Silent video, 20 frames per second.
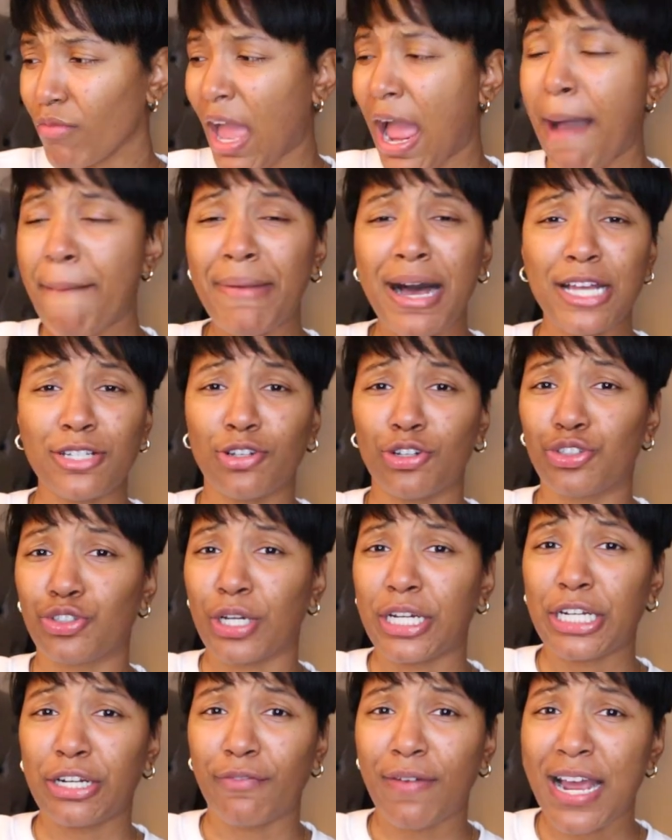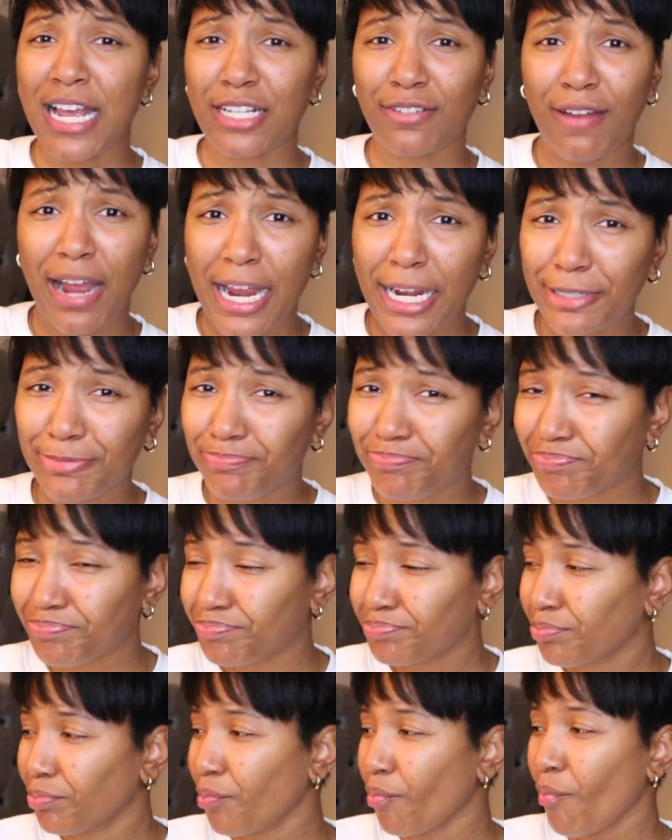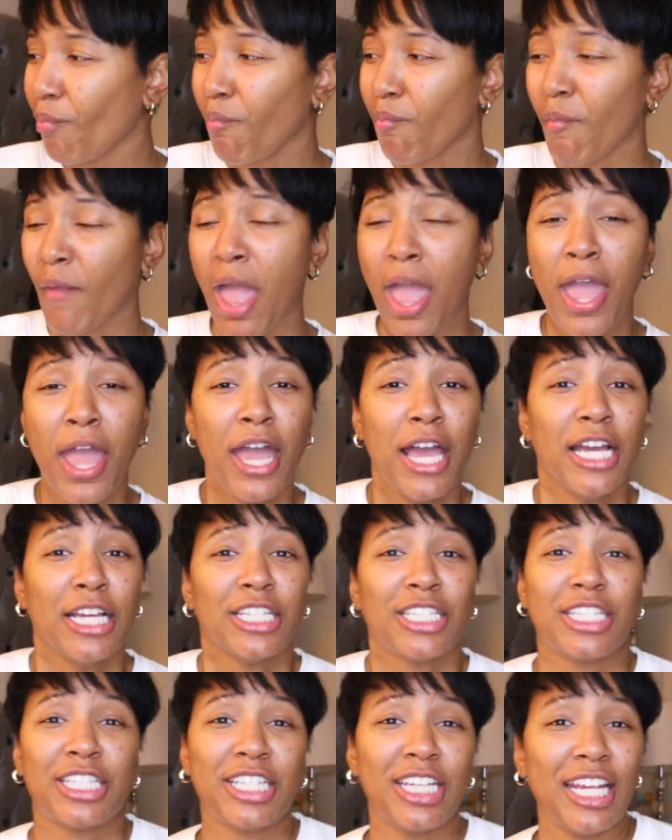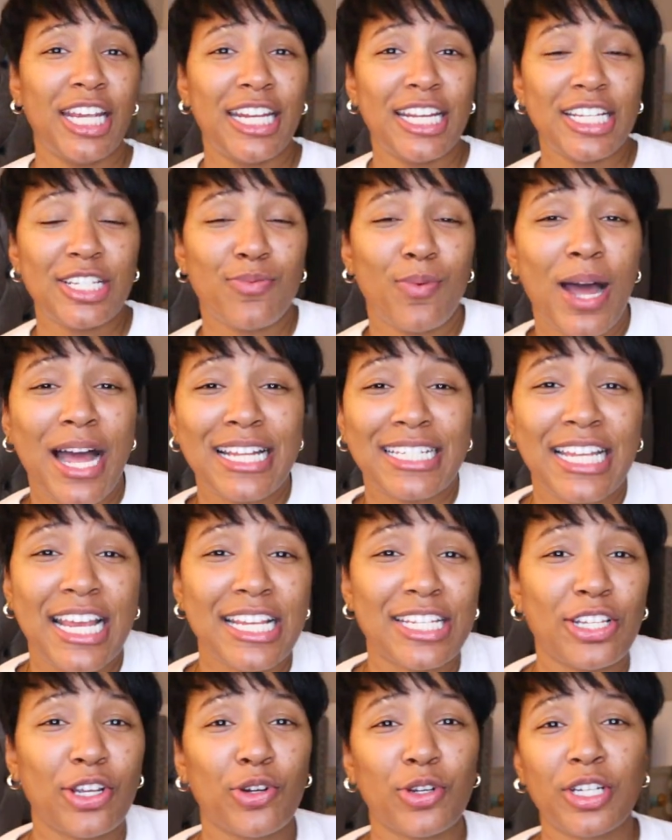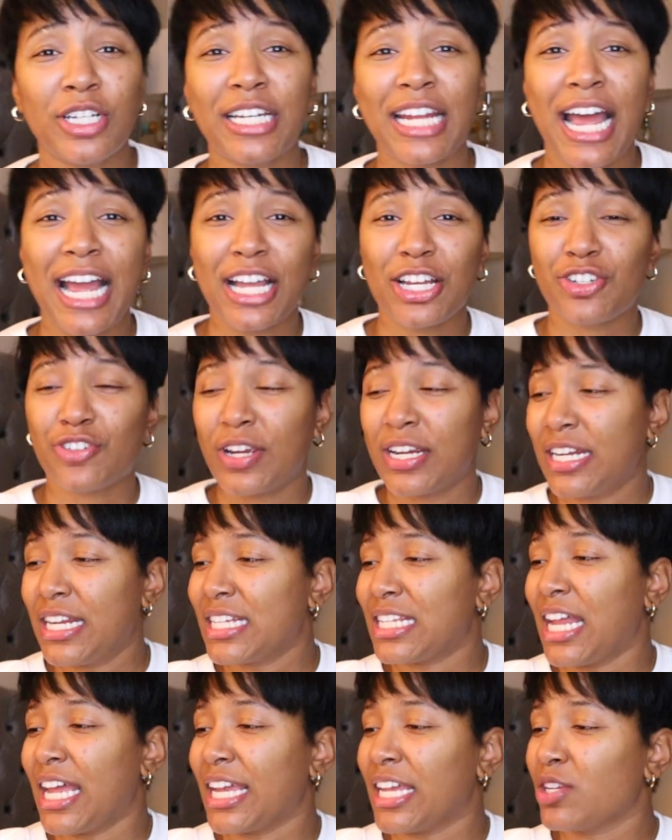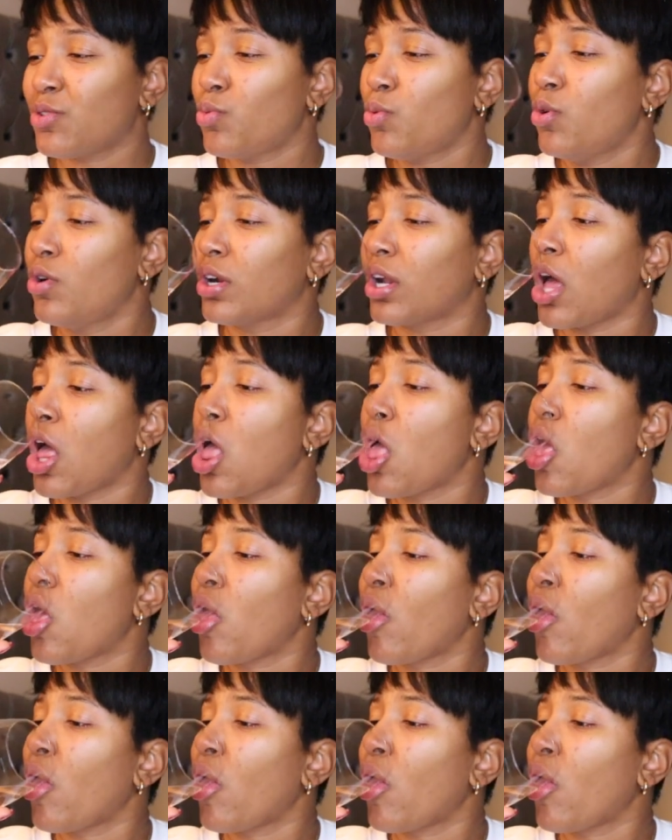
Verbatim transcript: I might as well drink the rest, right? Shit, this wine tastes so good, I can drink this like it's water.